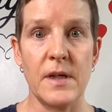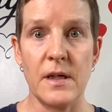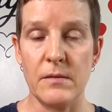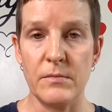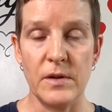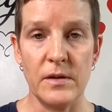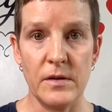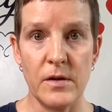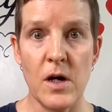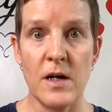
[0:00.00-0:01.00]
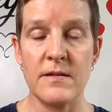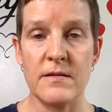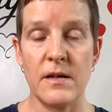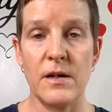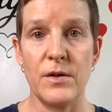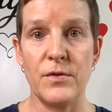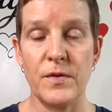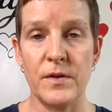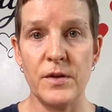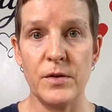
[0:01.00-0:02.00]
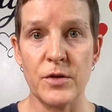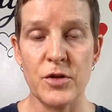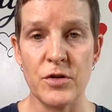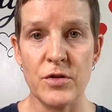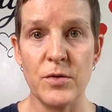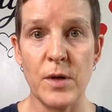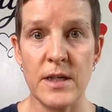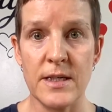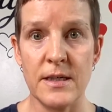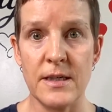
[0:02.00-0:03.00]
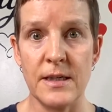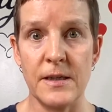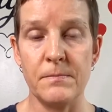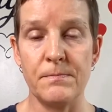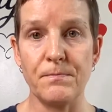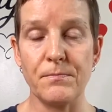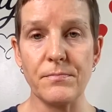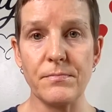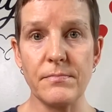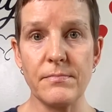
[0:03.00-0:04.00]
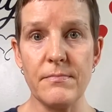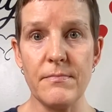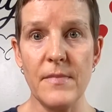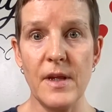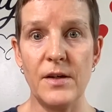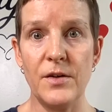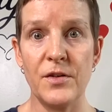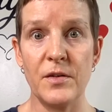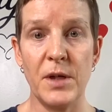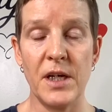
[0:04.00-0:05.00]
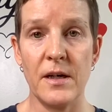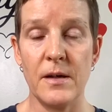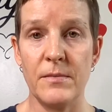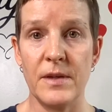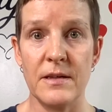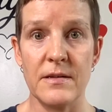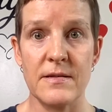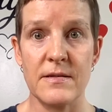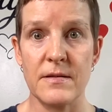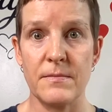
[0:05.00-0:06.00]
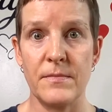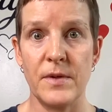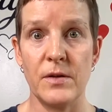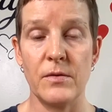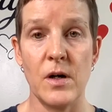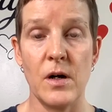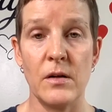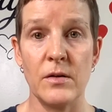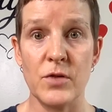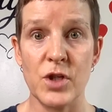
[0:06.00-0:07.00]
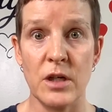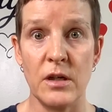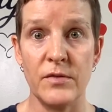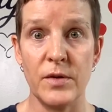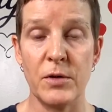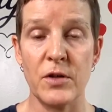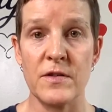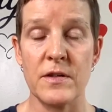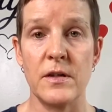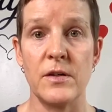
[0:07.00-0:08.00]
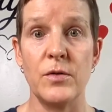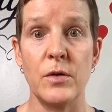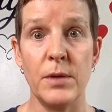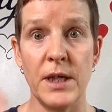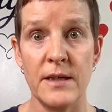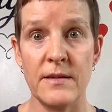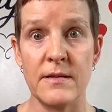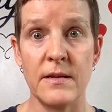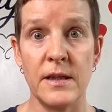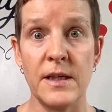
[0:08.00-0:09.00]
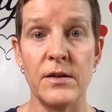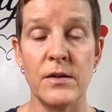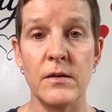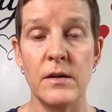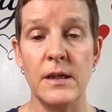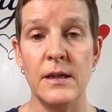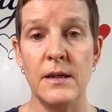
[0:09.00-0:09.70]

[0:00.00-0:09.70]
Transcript: loss of your true identity. You just become this, hollow shell of a person who obeys the leader